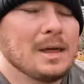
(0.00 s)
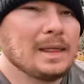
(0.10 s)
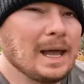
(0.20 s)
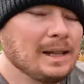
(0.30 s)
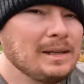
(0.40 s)

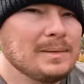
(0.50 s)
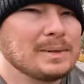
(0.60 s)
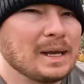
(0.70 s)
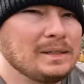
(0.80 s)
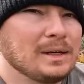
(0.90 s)
The
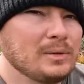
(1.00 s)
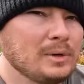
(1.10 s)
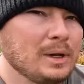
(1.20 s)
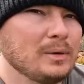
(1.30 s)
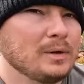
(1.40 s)
alliums, I don't
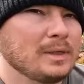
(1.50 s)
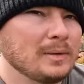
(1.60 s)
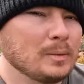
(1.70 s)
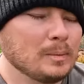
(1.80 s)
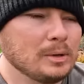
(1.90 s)
know that they
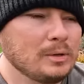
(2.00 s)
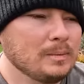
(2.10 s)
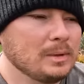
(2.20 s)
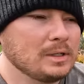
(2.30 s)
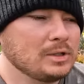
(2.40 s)
will
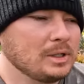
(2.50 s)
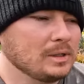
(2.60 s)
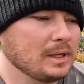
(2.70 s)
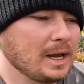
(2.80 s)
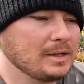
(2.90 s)
bloom this
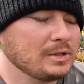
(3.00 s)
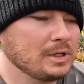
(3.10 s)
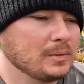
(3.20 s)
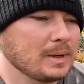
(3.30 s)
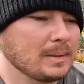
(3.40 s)
year. Last
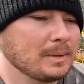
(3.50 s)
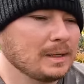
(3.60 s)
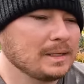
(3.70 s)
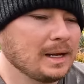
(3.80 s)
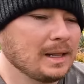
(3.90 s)
year when I
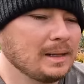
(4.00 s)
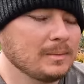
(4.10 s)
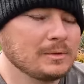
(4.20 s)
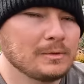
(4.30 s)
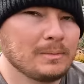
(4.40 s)
planted
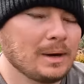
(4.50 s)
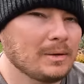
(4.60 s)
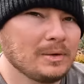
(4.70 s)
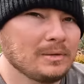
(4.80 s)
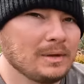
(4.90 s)
alliums from bare
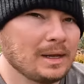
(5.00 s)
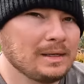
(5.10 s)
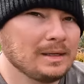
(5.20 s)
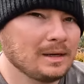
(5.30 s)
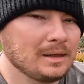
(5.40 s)
root, they
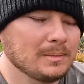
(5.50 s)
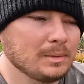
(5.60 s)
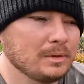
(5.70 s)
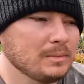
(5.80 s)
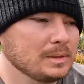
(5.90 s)
did not get
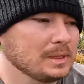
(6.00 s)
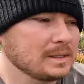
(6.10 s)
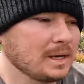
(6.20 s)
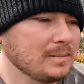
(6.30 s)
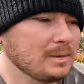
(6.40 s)
blooms the
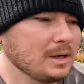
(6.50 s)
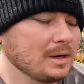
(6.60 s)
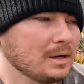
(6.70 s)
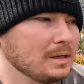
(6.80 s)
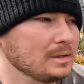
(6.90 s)
same
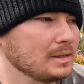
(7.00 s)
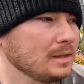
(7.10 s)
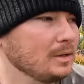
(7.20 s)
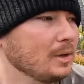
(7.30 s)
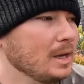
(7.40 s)
year. And
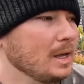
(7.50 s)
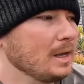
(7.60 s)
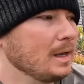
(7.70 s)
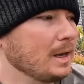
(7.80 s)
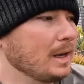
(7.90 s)
so
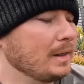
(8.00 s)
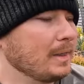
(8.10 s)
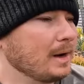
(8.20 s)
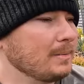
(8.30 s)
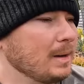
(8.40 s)
uh,
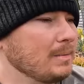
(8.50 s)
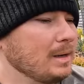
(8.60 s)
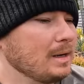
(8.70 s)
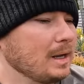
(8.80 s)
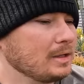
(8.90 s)
that may
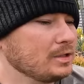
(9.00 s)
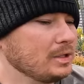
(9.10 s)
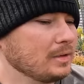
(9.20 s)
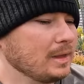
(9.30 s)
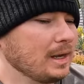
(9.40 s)
be a next
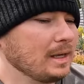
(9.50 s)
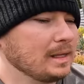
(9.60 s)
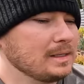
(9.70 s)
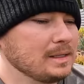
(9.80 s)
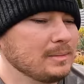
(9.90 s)
year thing.
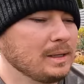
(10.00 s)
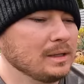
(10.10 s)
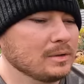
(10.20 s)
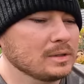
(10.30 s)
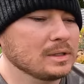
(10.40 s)
They tend to be a
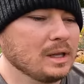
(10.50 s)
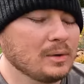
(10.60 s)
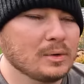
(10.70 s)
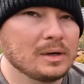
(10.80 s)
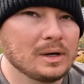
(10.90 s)
little
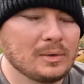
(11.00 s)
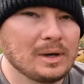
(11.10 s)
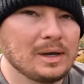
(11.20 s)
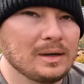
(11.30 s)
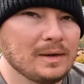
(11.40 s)
slower
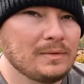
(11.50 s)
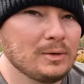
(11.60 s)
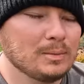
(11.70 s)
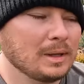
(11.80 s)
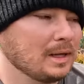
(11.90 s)
going if
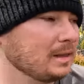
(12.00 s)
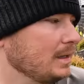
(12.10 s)
you plant